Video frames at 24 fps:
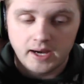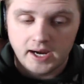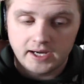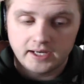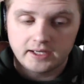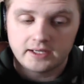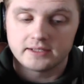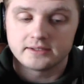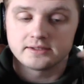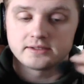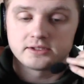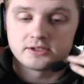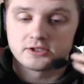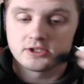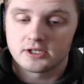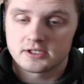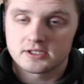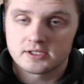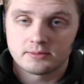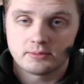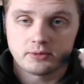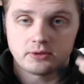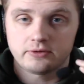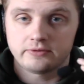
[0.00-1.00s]
The mic
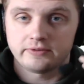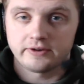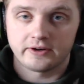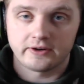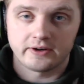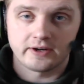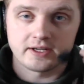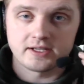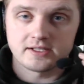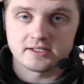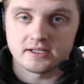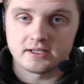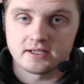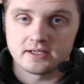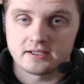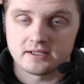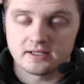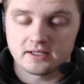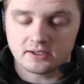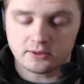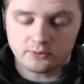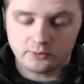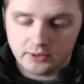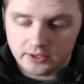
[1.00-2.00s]
is adjustable, very
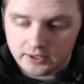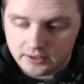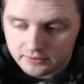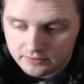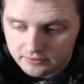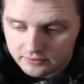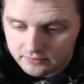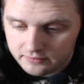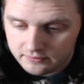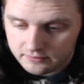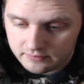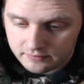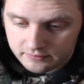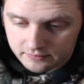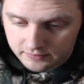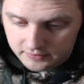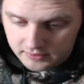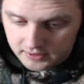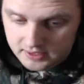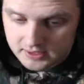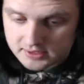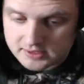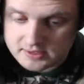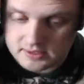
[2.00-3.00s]
easy to dick with.
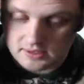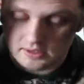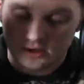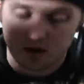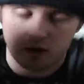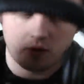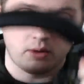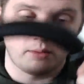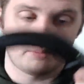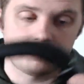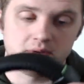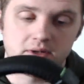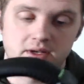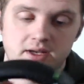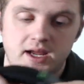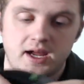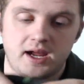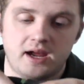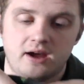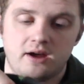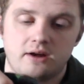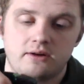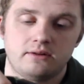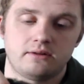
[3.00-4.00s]
These can go
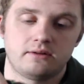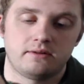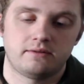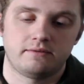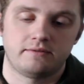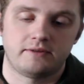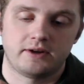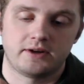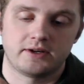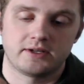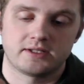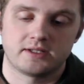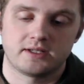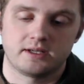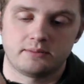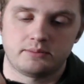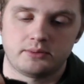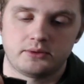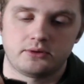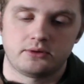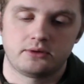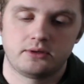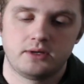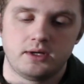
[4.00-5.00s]
up and down.
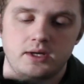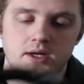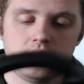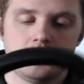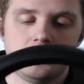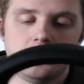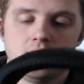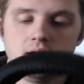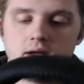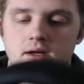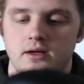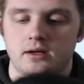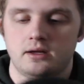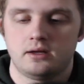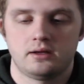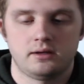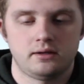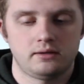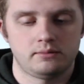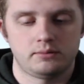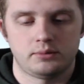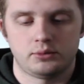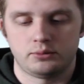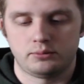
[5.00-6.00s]
Very simple.
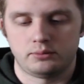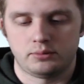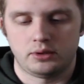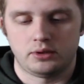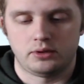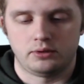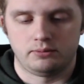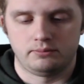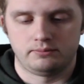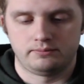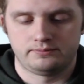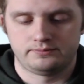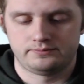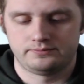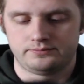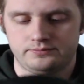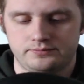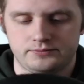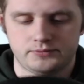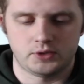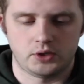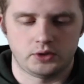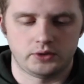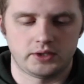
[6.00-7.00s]
Boom,
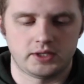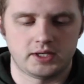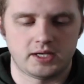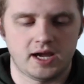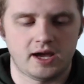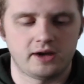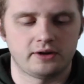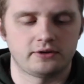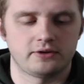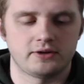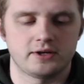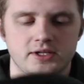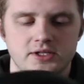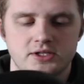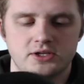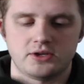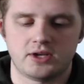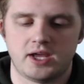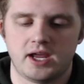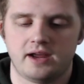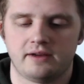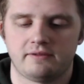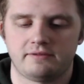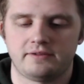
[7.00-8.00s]
boom. Only
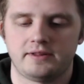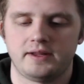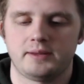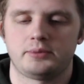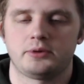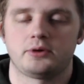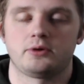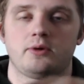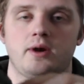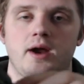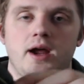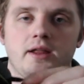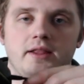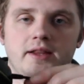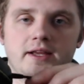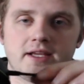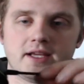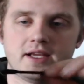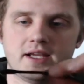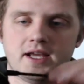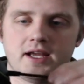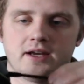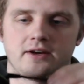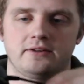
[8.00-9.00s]
downer is you can't flip it
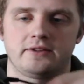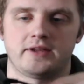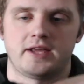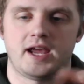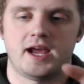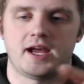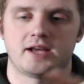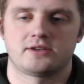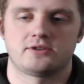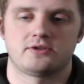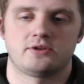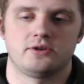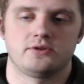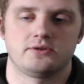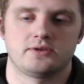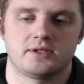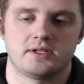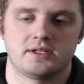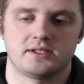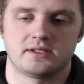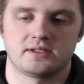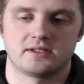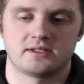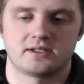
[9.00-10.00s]
around like you can on the
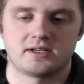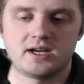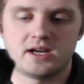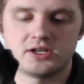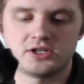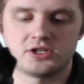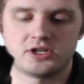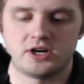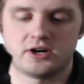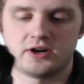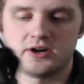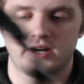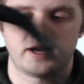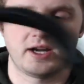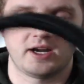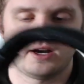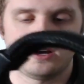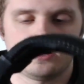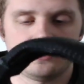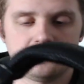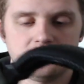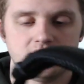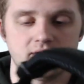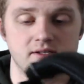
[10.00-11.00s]
Astros. This is
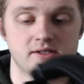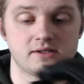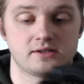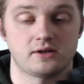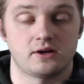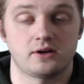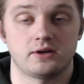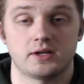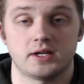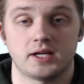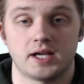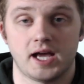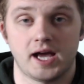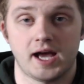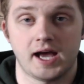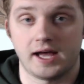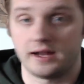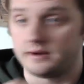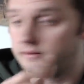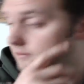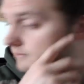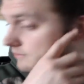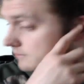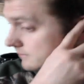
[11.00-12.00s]
stationary here, and this is all
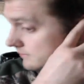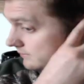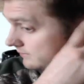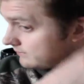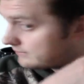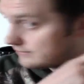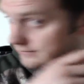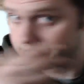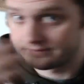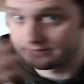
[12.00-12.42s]
you got.